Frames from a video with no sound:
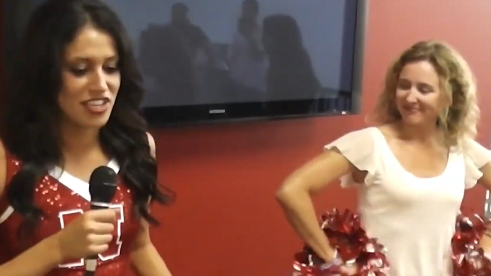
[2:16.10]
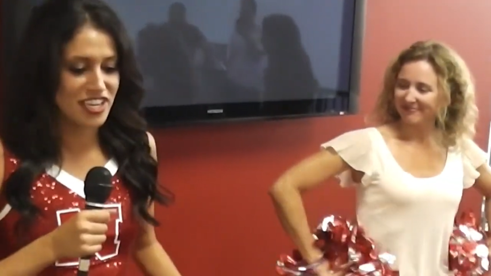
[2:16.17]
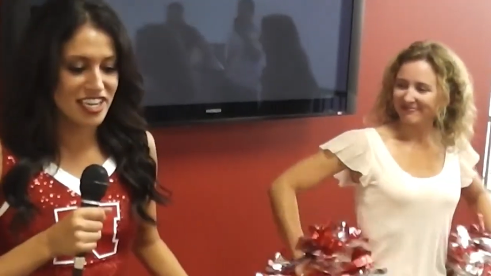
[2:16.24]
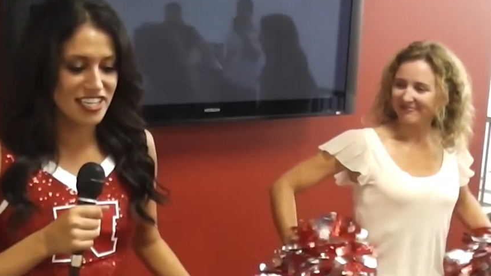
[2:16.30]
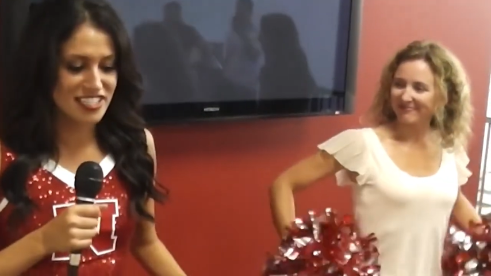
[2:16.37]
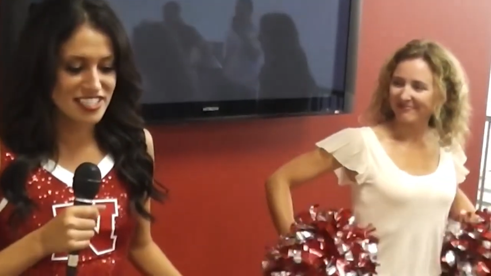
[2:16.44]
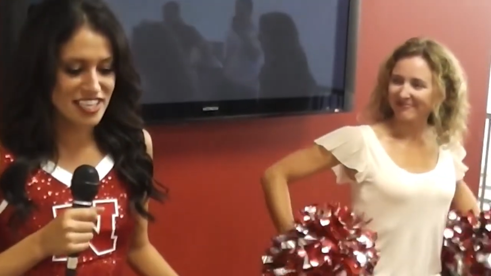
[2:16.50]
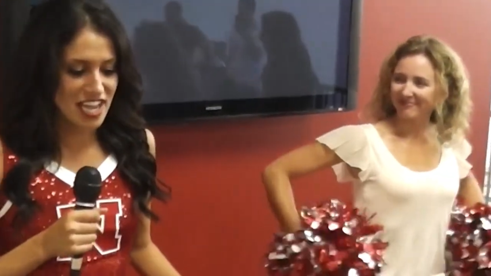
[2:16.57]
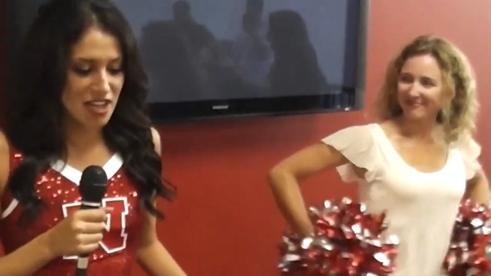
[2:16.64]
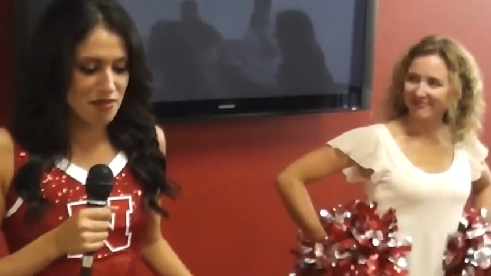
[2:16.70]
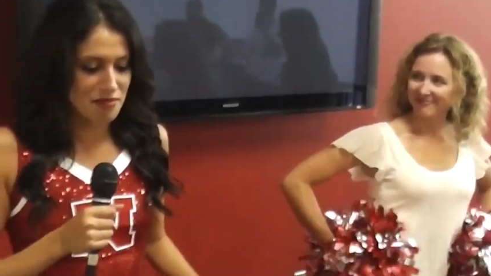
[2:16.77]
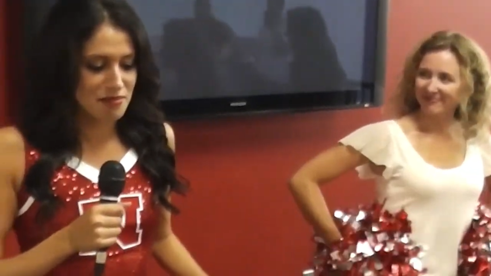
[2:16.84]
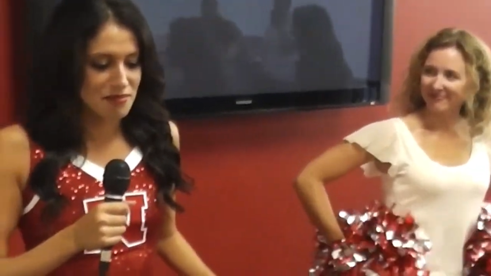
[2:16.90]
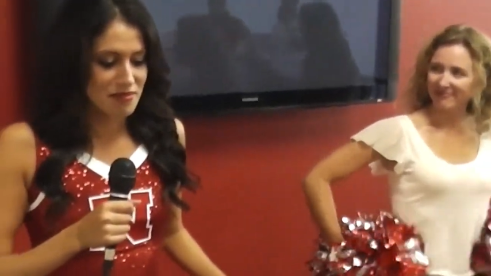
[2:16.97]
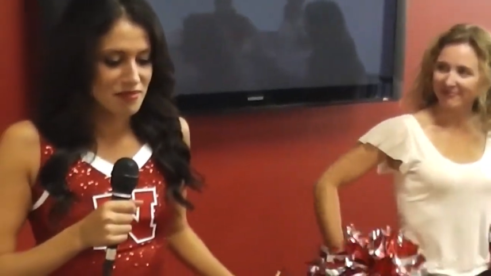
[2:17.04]
Speaker 1: step.
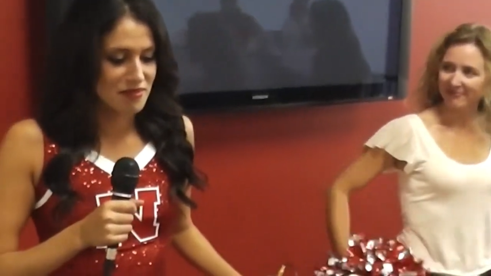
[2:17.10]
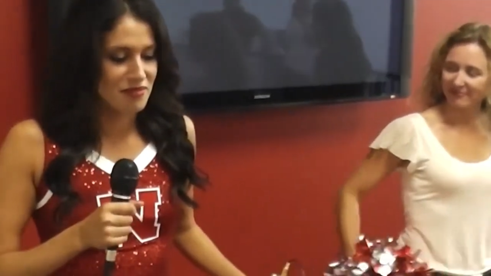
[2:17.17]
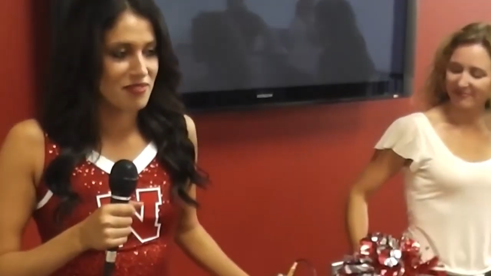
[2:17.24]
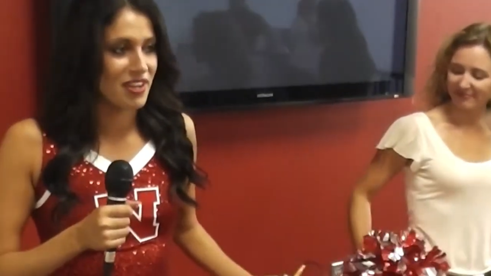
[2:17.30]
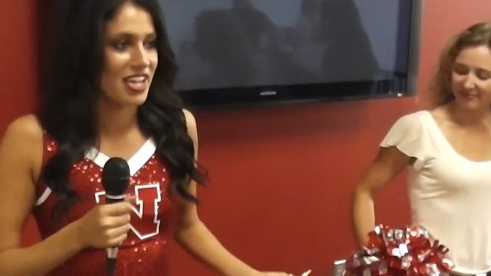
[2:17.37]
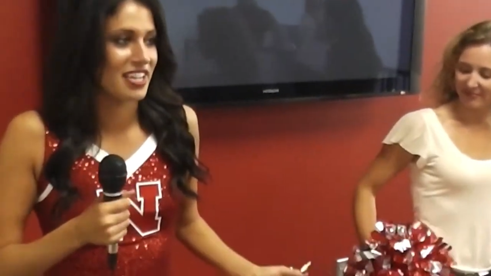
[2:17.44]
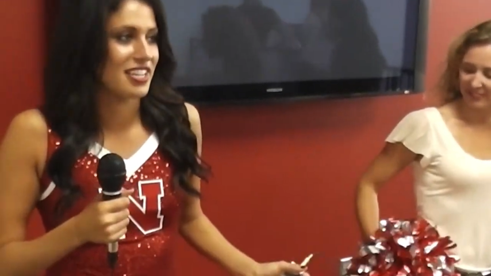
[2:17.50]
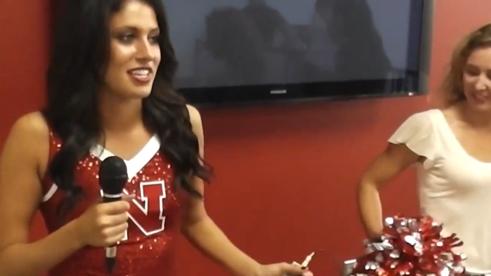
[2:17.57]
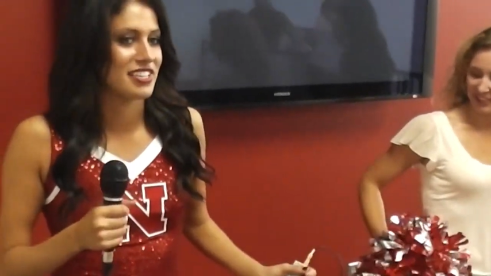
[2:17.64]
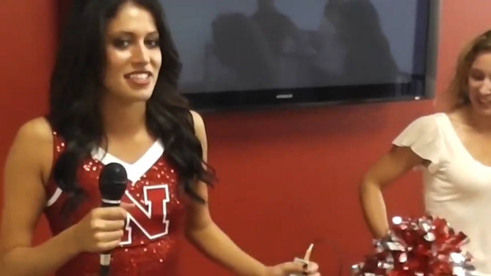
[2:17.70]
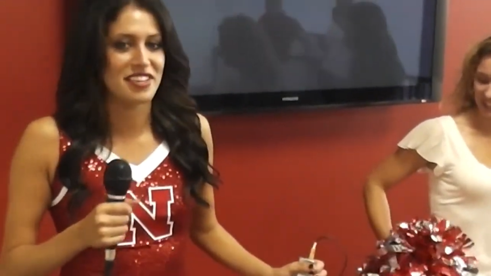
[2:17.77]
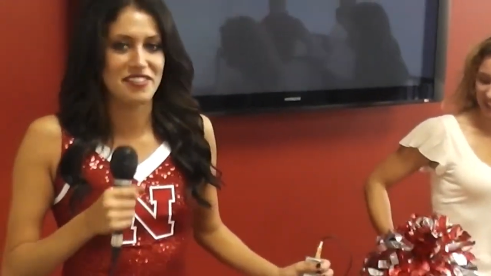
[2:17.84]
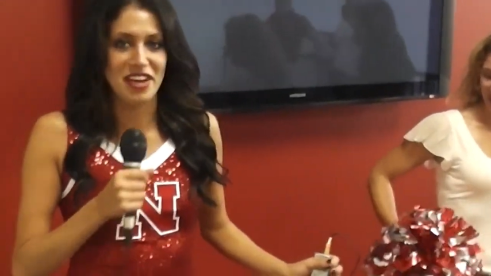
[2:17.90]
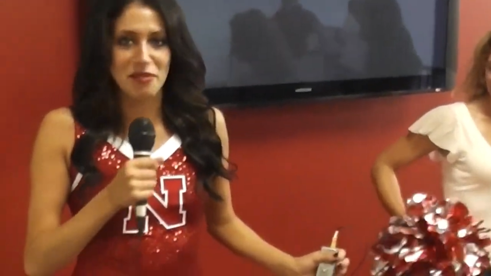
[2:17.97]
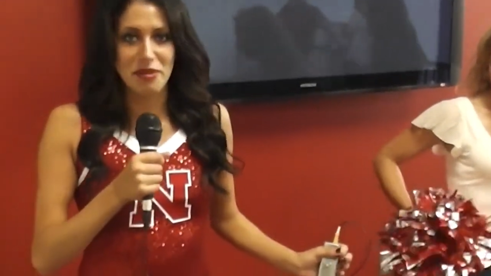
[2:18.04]
I can't think of
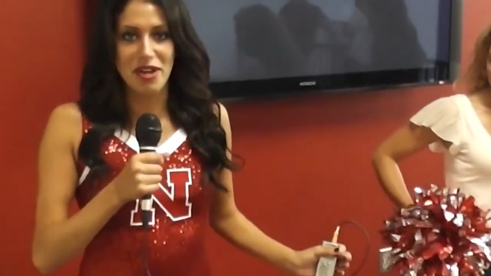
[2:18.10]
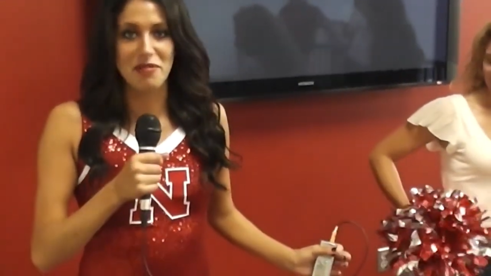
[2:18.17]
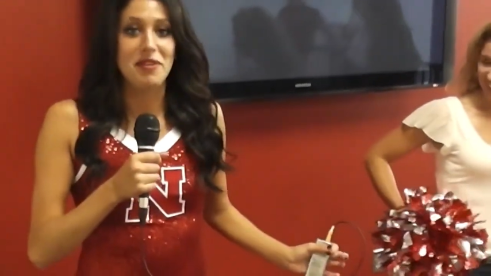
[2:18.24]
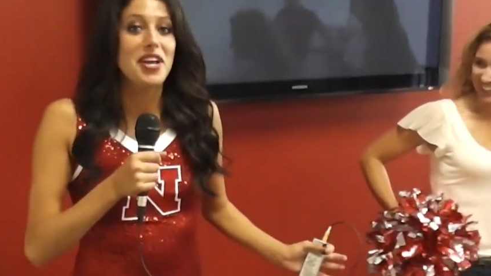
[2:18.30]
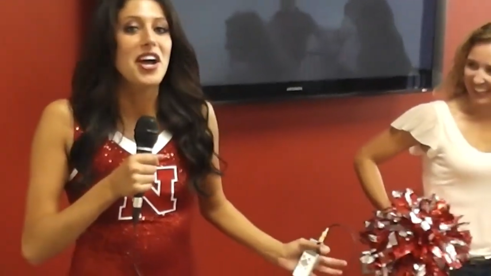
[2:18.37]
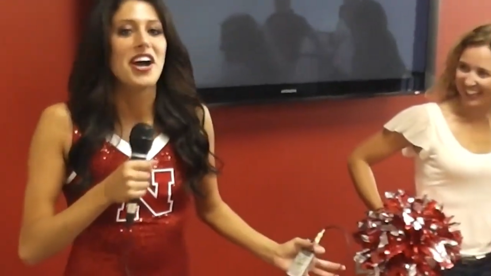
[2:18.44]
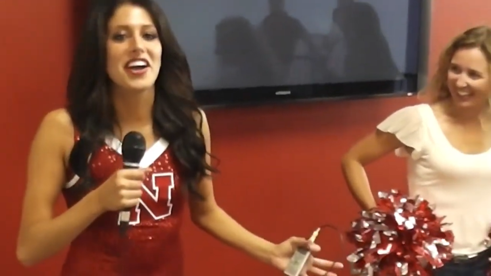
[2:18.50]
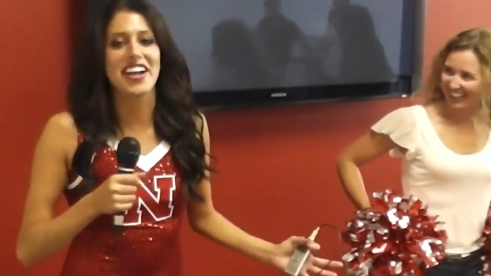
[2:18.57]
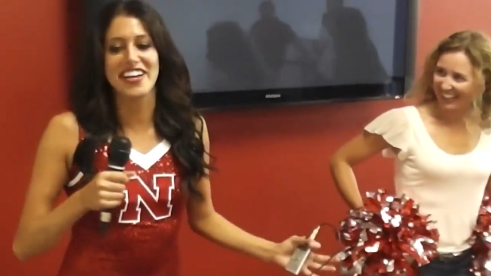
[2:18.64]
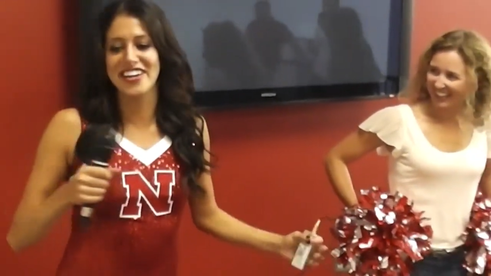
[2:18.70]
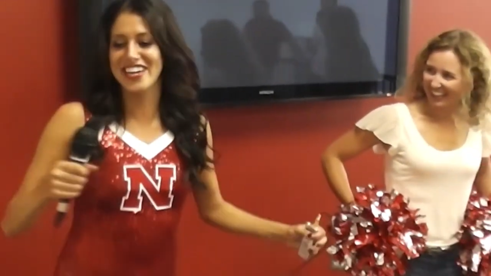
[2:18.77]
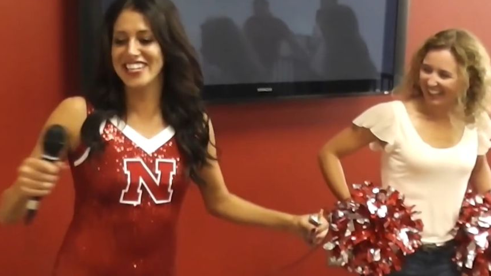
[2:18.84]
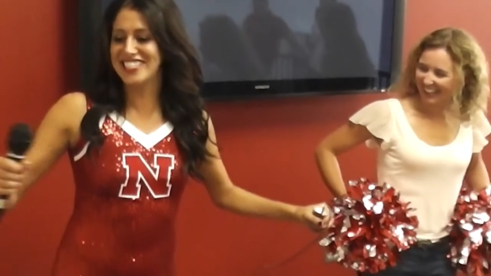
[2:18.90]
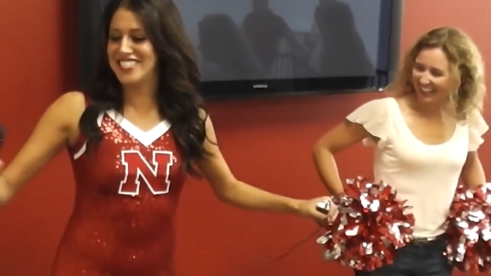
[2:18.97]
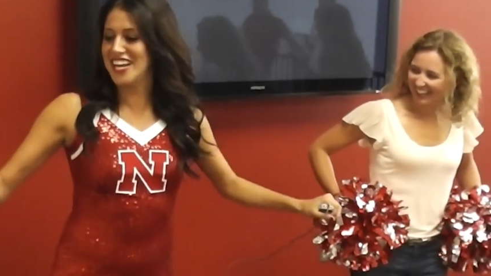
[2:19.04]
how to prep. Okay, you're gonna
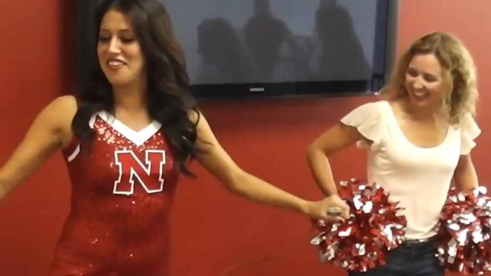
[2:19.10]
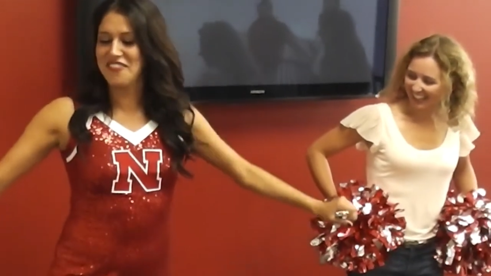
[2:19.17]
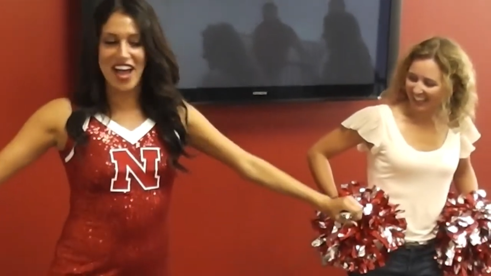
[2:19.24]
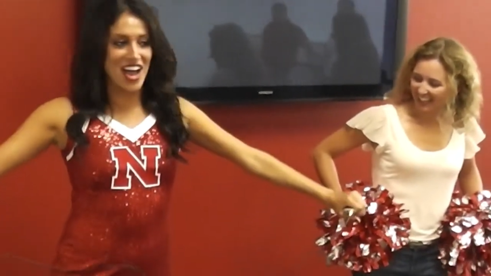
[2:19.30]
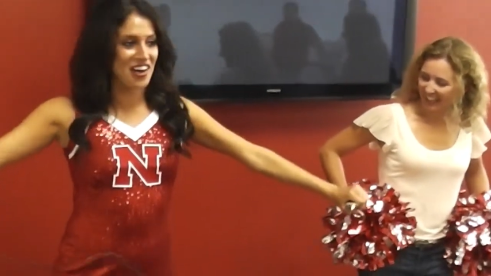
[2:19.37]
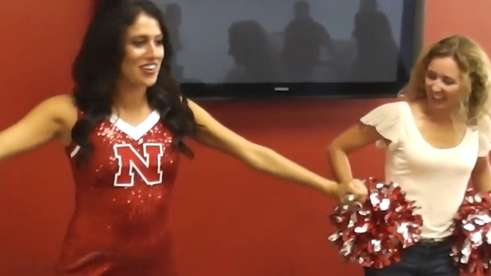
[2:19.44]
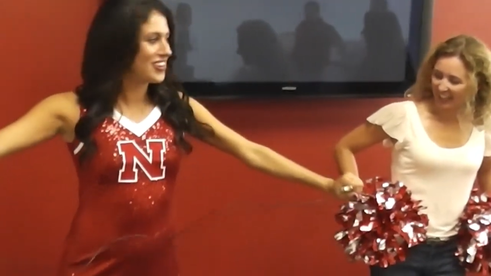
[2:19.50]
step out.